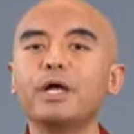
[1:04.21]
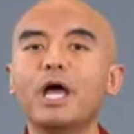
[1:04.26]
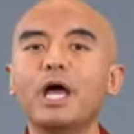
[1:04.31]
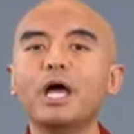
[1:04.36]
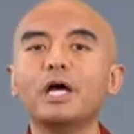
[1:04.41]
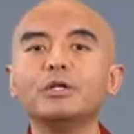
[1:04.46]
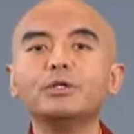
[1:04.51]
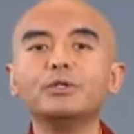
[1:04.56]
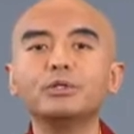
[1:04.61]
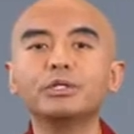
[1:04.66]

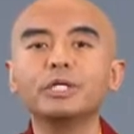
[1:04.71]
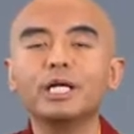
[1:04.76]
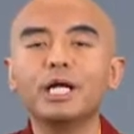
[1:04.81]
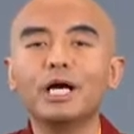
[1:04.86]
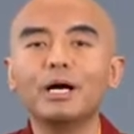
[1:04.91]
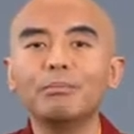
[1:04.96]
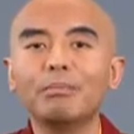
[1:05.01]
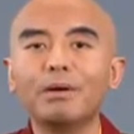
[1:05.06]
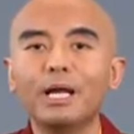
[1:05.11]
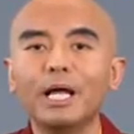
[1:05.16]
And you can
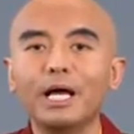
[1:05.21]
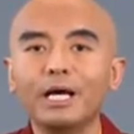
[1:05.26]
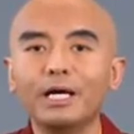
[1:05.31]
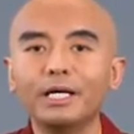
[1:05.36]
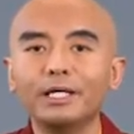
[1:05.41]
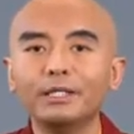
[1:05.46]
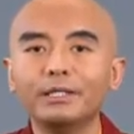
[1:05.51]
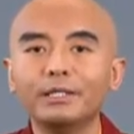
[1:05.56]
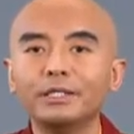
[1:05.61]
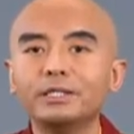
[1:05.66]

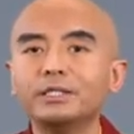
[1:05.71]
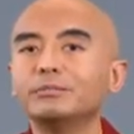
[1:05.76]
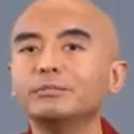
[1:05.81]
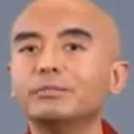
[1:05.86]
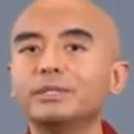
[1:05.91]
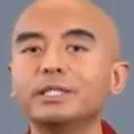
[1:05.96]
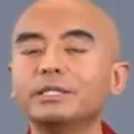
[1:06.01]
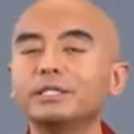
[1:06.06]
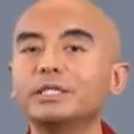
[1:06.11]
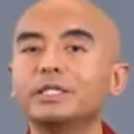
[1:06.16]
apply these
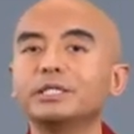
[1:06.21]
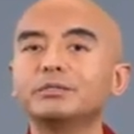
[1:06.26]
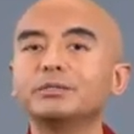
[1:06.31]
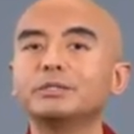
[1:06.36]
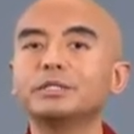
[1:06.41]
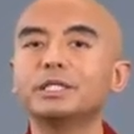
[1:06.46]
meditation